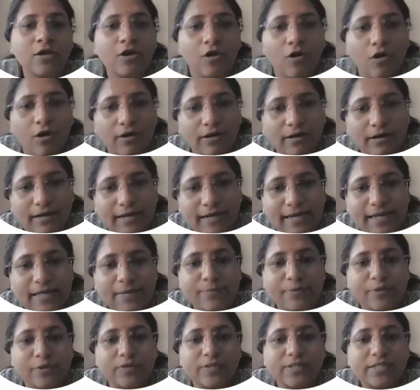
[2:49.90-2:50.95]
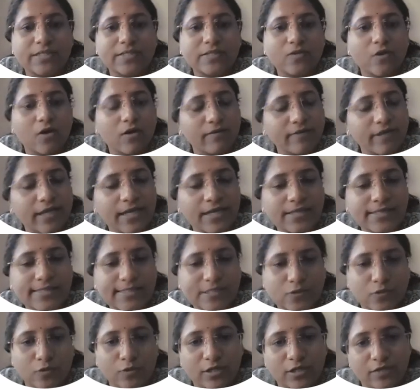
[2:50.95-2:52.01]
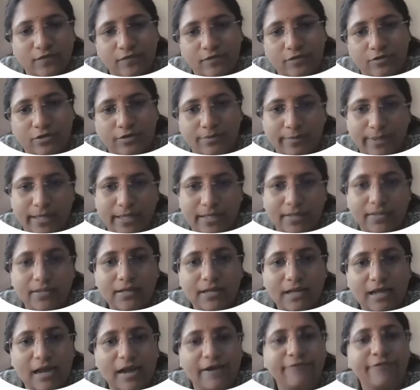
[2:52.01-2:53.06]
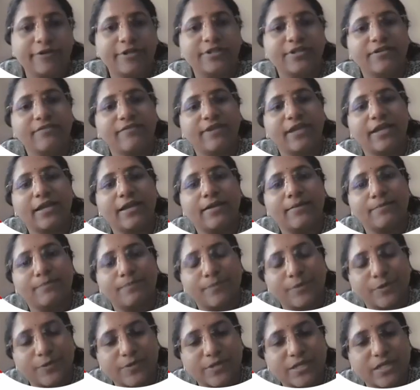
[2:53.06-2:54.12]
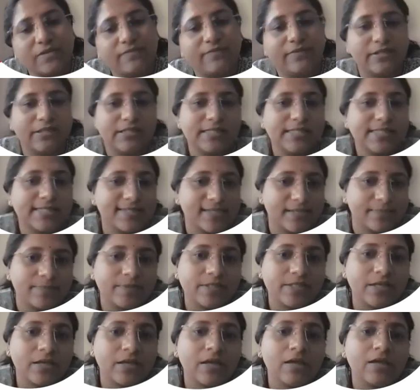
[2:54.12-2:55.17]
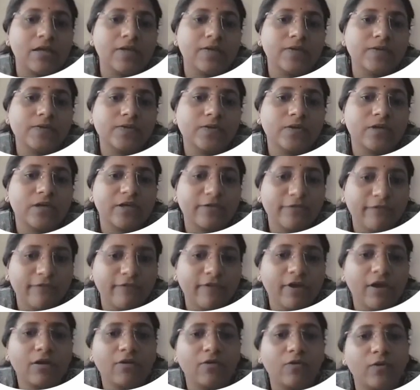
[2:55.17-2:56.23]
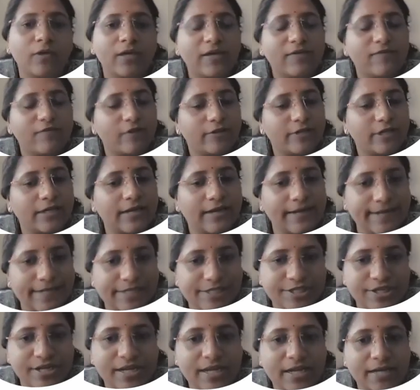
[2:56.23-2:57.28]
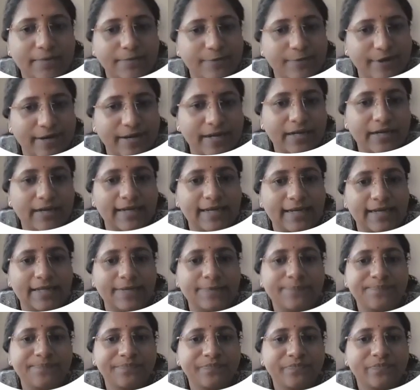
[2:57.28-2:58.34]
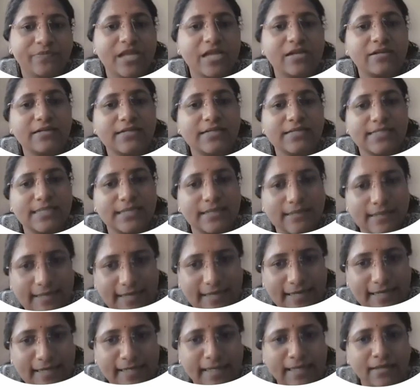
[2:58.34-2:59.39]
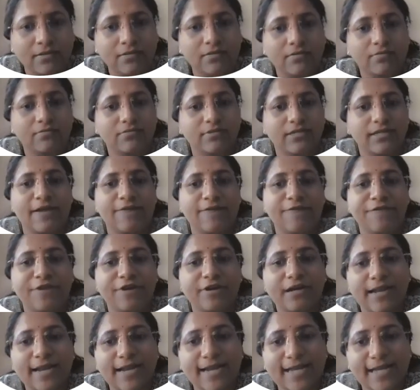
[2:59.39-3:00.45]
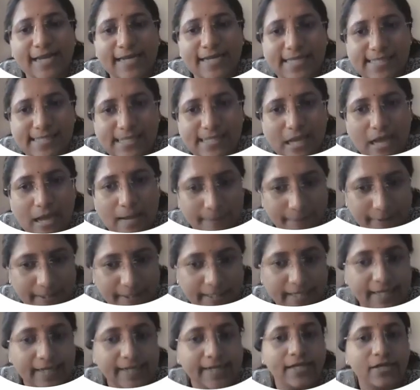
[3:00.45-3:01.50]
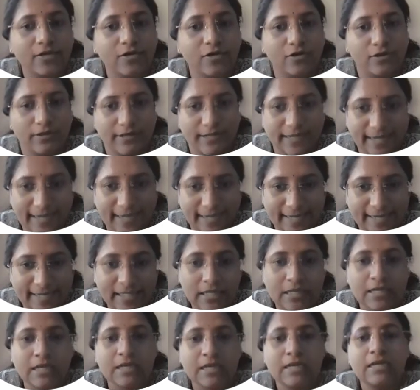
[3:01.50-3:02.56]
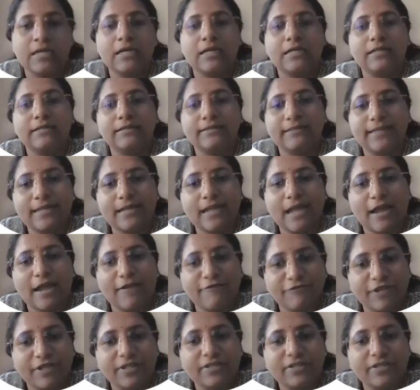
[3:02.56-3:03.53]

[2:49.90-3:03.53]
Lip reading: or cleaning process, or we can store it for the bulk. After that we can proceed with these steps. So if we are going for the conditioning and pre-cleaning, then it is a cleaning. Then after cleaning it is a upgrading or grading. Then after